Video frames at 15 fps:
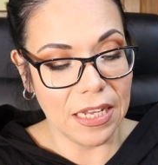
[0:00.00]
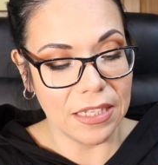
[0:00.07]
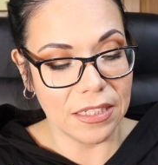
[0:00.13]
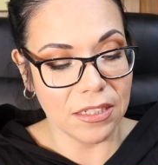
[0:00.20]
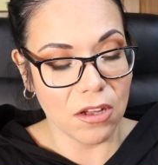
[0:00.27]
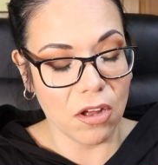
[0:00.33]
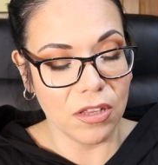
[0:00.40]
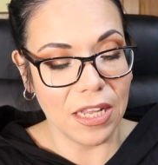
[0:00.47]

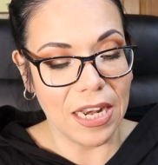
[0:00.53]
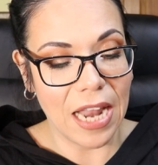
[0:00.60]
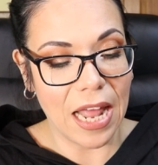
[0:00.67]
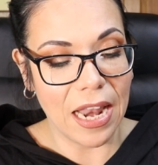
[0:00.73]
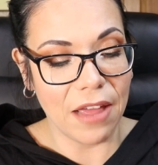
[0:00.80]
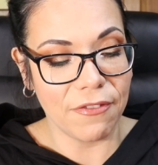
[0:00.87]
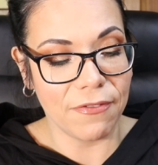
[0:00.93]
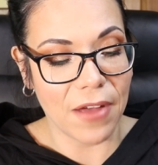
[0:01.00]
it's called the
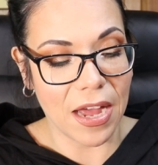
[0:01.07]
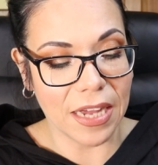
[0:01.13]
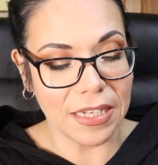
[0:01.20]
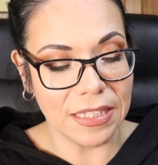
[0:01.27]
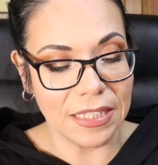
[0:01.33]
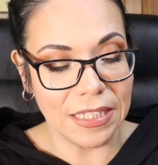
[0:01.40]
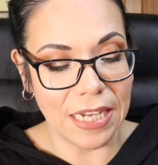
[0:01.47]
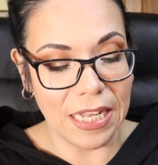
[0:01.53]
Lala
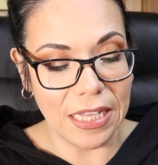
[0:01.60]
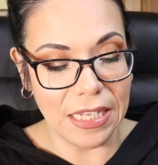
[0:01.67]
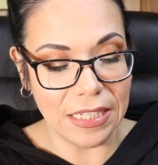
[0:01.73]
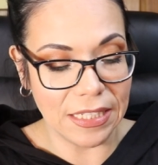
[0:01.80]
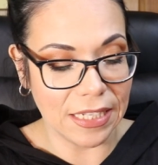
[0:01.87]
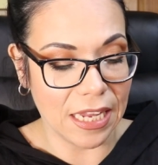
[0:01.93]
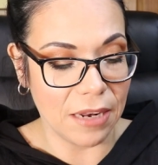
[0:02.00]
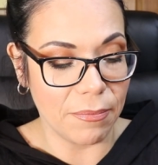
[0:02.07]
Fox Daily
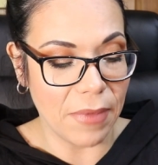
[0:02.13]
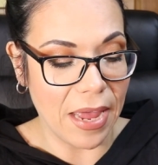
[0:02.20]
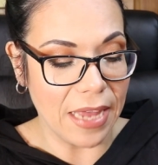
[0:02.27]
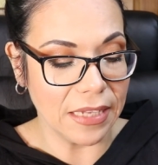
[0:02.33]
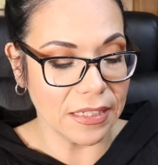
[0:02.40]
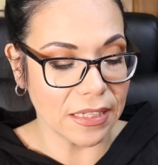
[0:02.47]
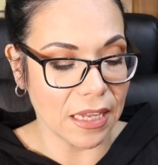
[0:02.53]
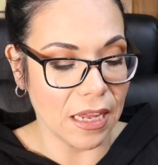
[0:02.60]
Skin
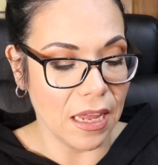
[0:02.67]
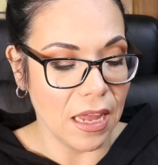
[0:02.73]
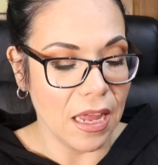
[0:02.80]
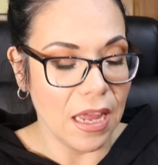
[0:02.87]
Mask.